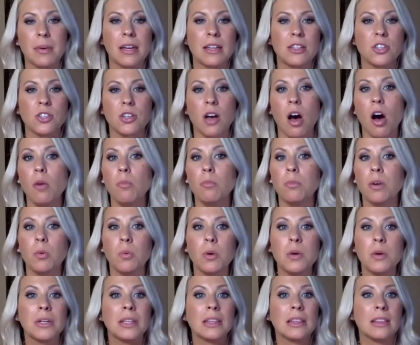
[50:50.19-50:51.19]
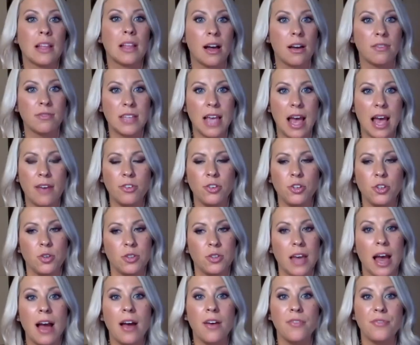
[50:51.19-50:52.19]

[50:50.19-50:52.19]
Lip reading: consultant, but we would love to have you do that.